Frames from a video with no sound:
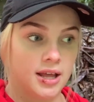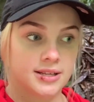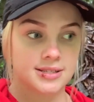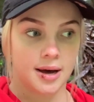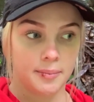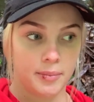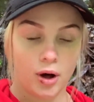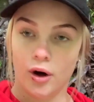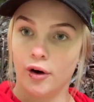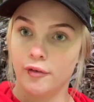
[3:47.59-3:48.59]
Some
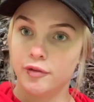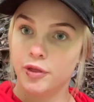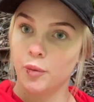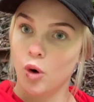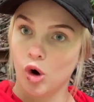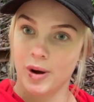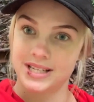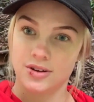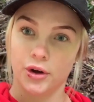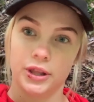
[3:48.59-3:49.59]
of the walkways
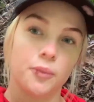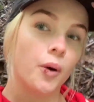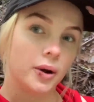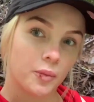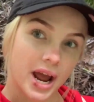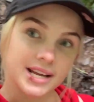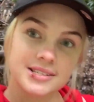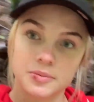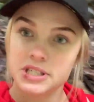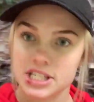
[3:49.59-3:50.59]
are only one way,
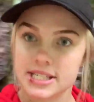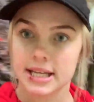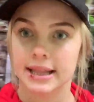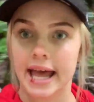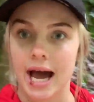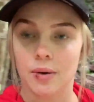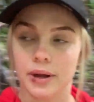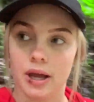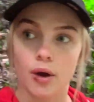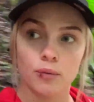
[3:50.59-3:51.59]
so we're just allowing
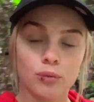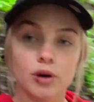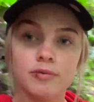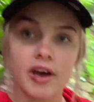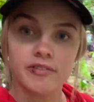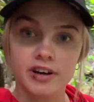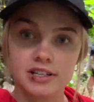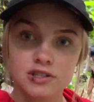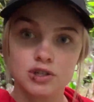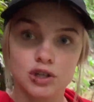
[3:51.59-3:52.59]
room for everyone
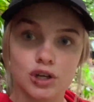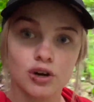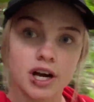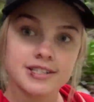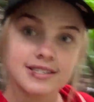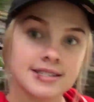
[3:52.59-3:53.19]
to cross.